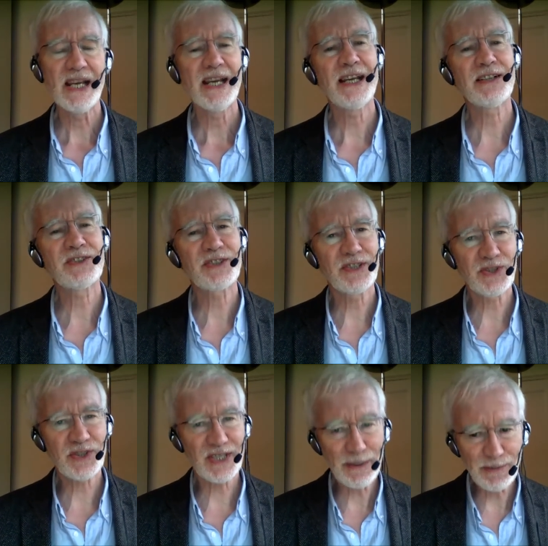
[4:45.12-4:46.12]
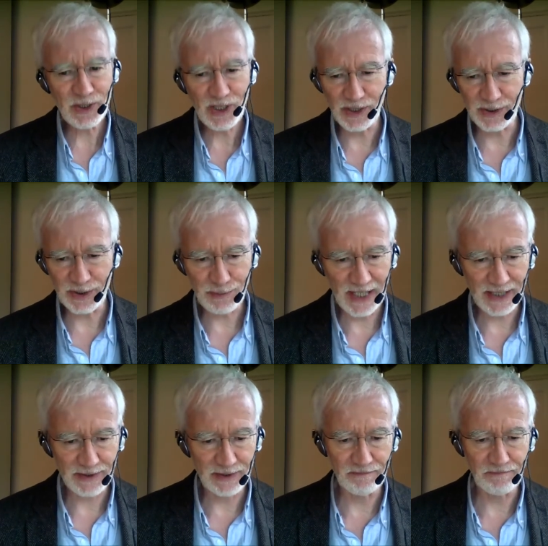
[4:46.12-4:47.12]
It's the sabotage
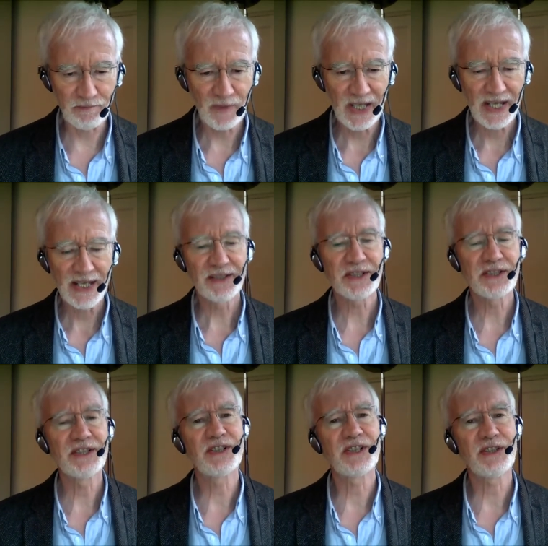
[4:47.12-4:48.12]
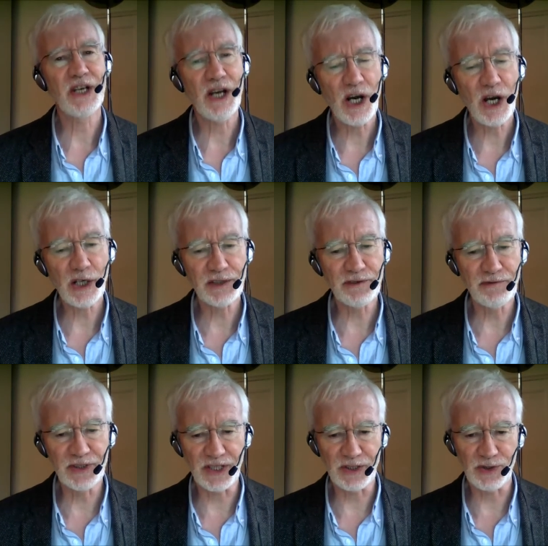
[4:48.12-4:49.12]
pattern that is at the heart of
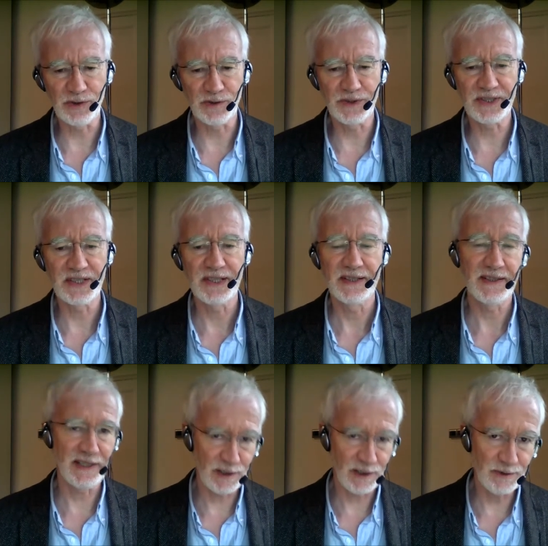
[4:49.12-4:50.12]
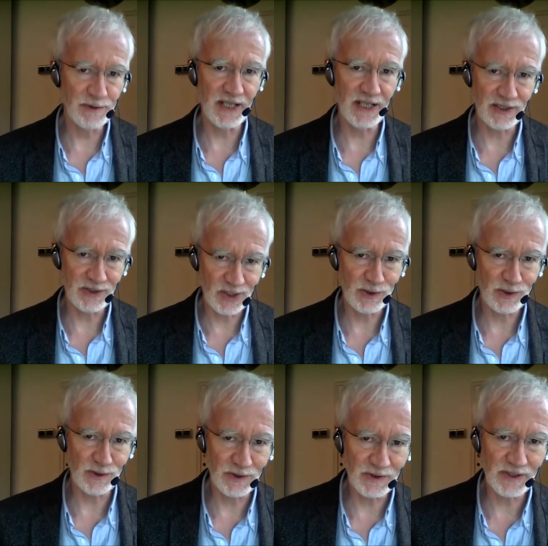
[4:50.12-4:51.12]
addictions, including addiction
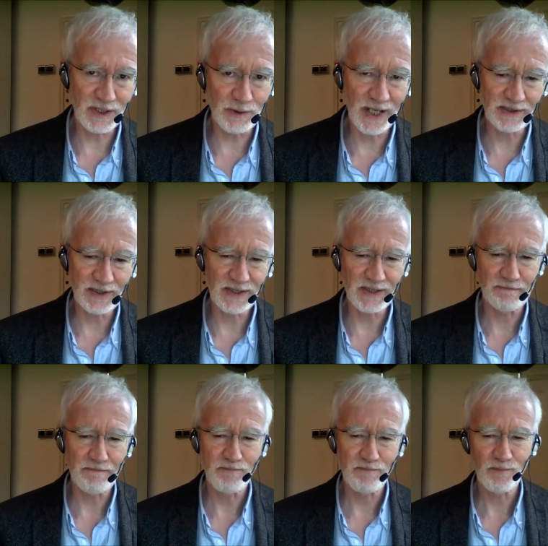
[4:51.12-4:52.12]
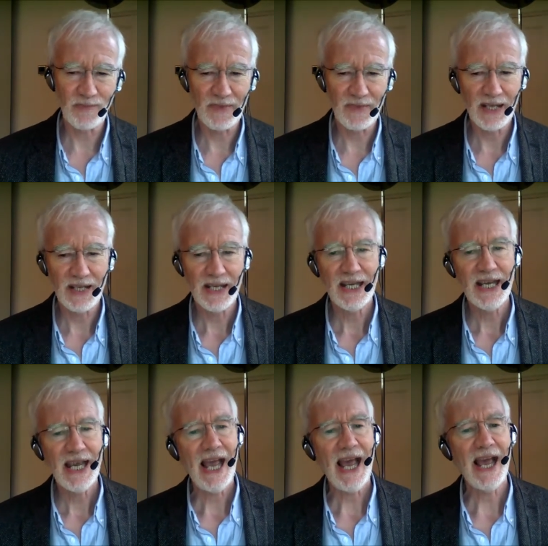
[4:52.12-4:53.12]
to cigarettes.
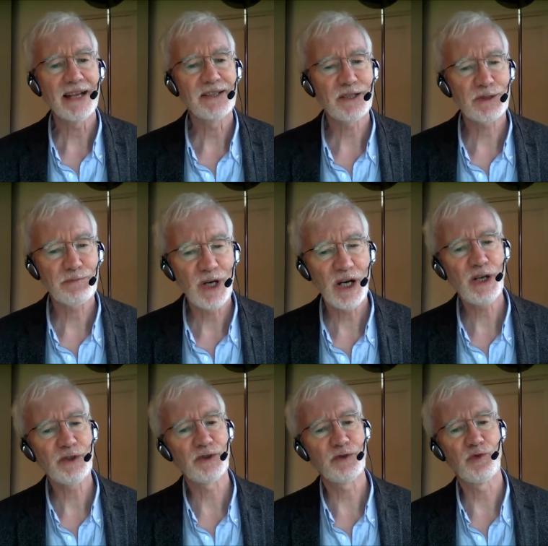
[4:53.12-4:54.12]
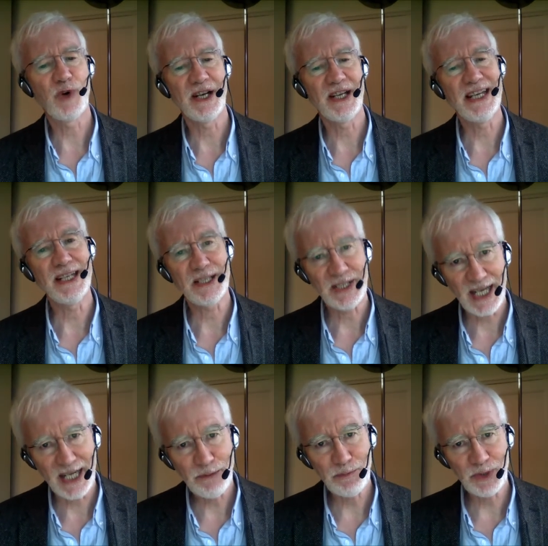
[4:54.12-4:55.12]
And it's part of why it
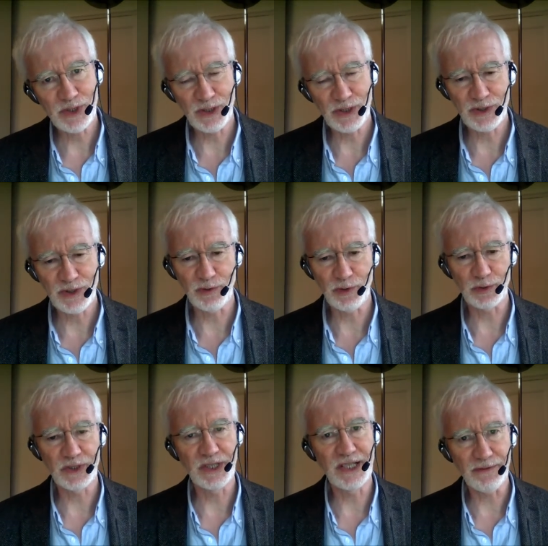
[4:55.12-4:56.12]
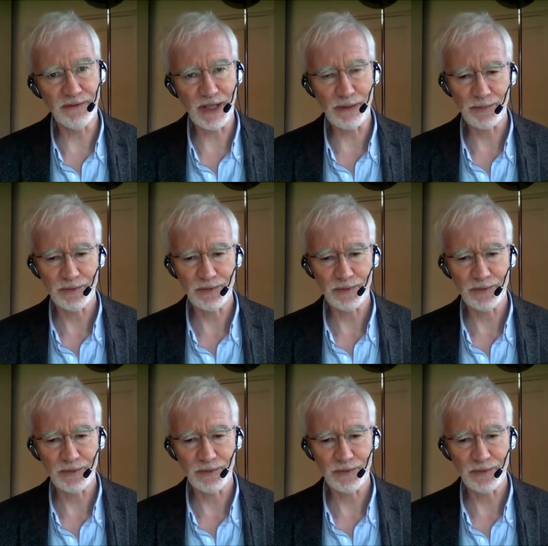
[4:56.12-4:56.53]
can be so difficult to give up.